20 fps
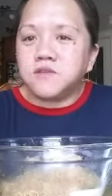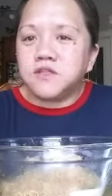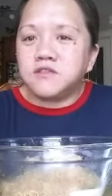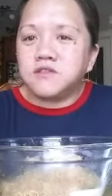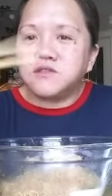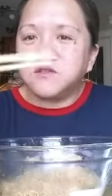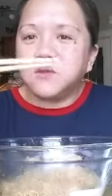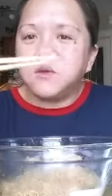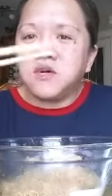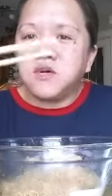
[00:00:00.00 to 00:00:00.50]

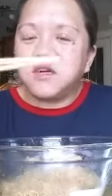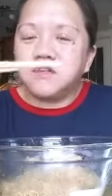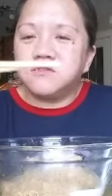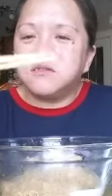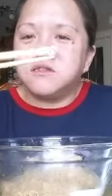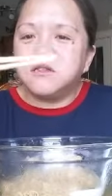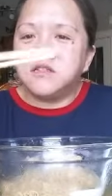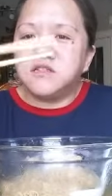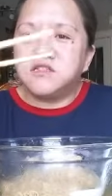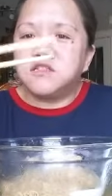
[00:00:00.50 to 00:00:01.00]
it's so hard
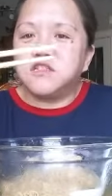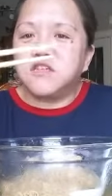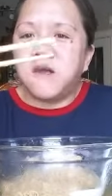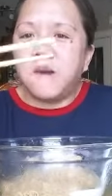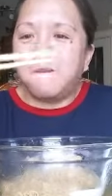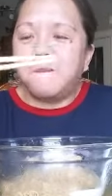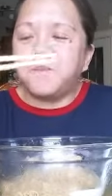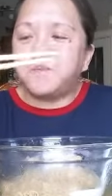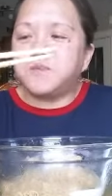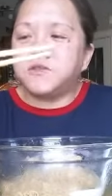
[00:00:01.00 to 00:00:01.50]
to teach
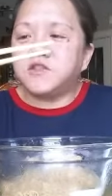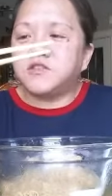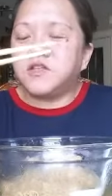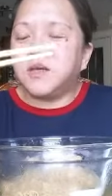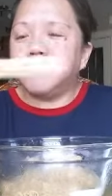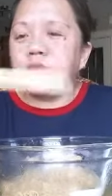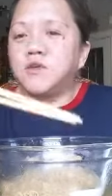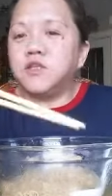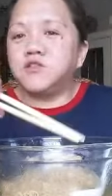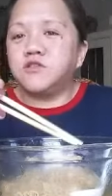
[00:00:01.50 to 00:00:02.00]

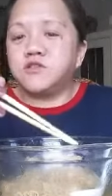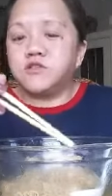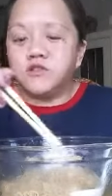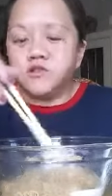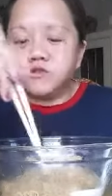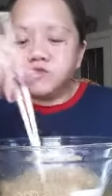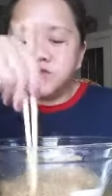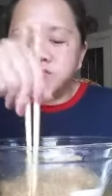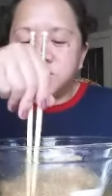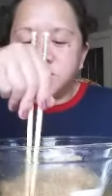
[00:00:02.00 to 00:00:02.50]
someone to
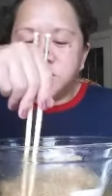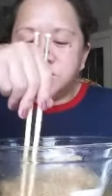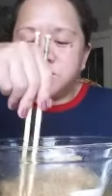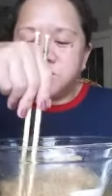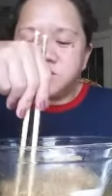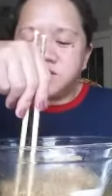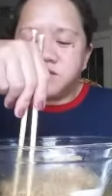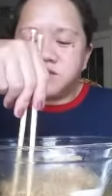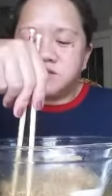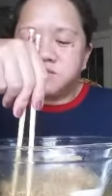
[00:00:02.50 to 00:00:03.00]
use
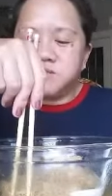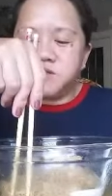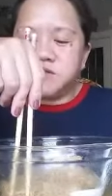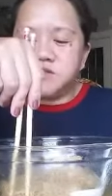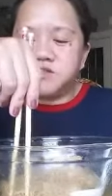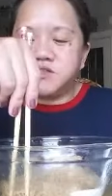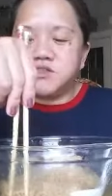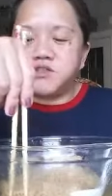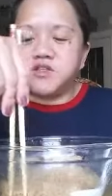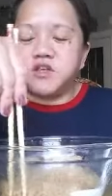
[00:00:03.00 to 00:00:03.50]
chopstick
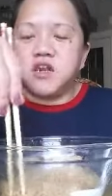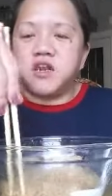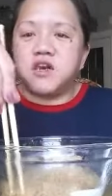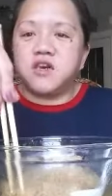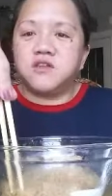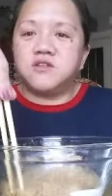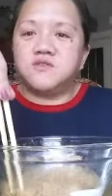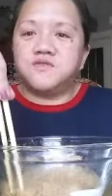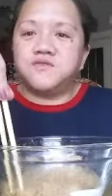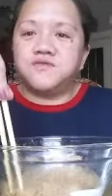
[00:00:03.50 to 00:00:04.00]
because there's a
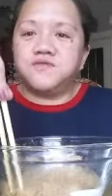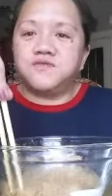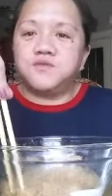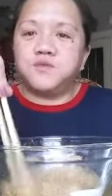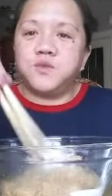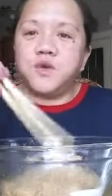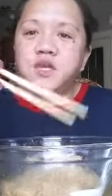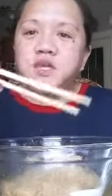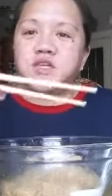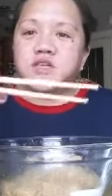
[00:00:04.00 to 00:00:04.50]
lot of
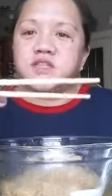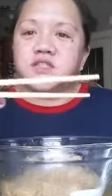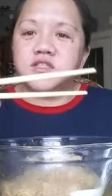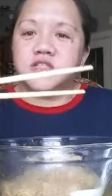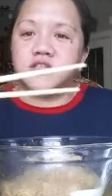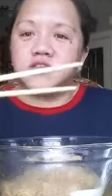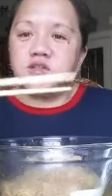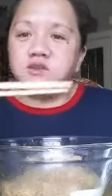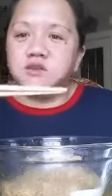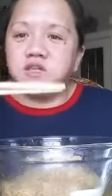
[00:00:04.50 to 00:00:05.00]
ways
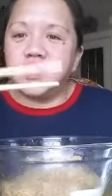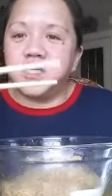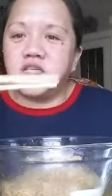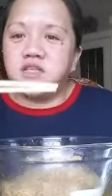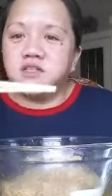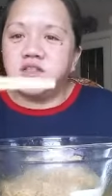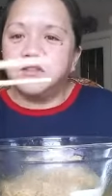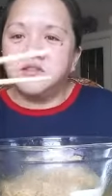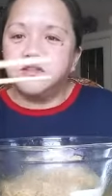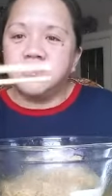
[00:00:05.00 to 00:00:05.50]
that you
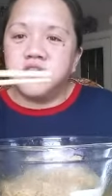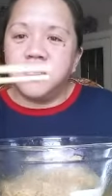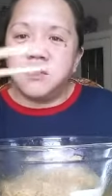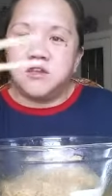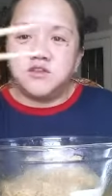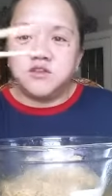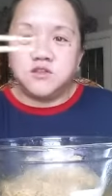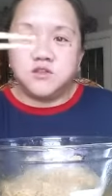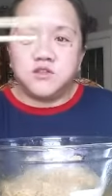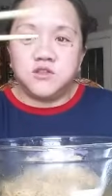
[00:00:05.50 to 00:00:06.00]
can
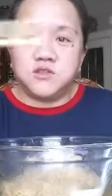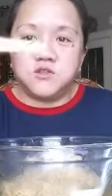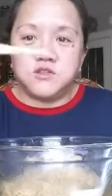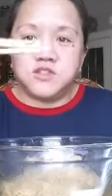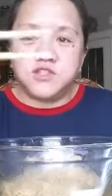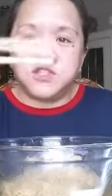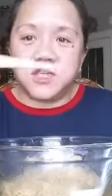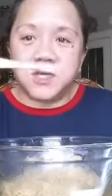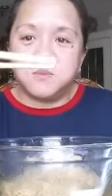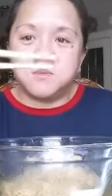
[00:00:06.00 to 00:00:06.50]
you know
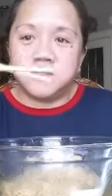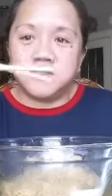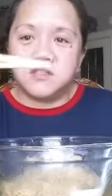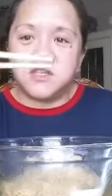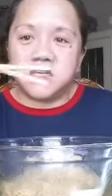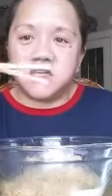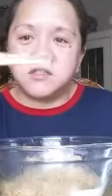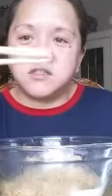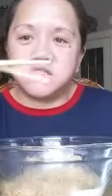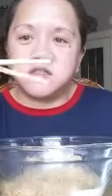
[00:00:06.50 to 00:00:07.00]
use
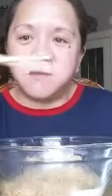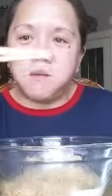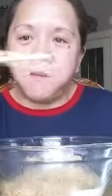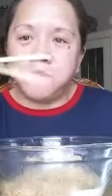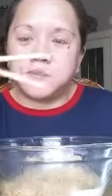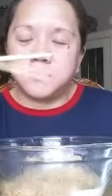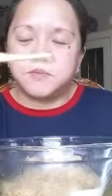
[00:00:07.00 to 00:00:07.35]
chopsticks